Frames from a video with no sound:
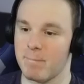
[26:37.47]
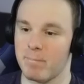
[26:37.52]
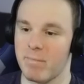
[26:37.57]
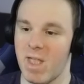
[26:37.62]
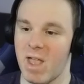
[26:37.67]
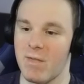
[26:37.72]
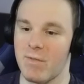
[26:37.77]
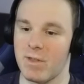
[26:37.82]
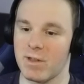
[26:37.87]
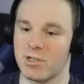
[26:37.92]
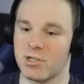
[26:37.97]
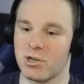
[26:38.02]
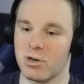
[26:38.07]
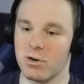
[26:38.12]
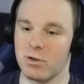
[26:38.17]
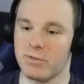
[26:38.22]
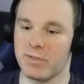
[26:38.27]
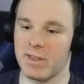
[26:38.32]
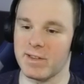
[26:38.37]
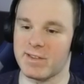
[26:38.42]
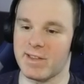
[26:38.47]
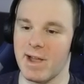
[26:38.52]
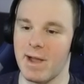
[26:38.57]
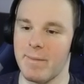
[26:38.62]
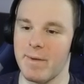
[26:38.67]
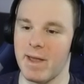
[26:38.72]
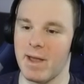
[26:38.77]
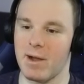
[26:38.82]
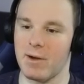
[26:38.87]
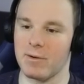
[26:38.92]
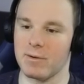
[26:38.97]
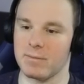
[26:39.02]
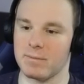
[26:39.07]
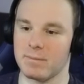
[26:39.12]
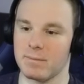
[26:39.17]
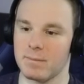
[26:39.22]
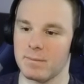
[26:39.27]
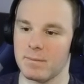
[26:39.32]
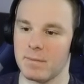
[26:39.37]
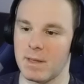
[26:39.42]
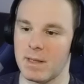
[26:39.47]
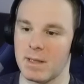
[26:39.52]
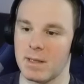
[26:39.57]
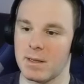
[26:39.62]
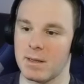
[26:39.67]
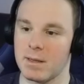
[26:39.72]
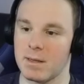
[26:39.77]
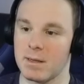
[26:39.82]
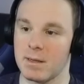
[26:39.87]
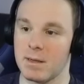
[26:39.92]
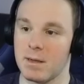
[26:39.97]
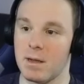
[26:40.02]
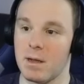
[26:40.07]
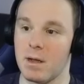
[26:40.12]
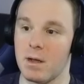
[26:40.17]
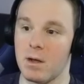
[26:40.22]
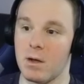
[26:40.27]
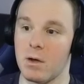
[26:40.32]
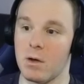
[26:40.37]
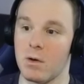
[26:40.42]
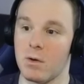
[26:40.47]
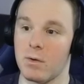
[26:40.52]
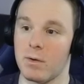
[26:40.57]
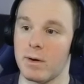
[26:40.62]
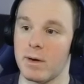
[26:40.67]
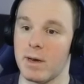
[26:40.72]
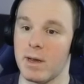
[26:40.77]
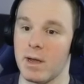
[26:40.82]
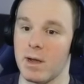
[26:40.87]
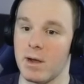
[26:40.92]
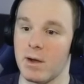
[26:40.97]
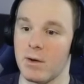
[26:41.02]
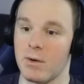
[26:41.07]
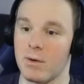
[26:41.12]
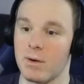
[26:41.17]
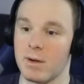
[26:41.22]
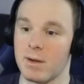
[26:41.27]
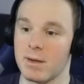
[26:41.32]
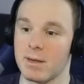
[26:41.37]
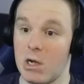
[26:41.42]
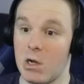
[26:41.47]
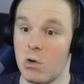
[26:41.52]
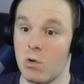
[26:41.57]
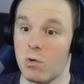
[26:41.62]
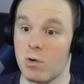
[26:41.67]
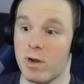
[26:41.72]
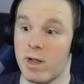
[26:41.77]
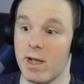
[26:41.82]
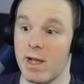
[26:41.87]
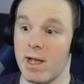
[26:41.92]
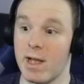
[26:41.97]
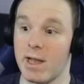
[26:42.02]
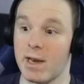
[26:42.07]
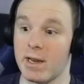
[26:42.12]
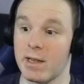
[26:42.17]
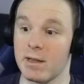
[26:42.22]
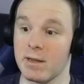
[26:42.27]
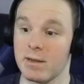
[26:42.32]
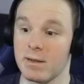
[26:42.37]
Go, and the truth has come out. Oh no. Oh god.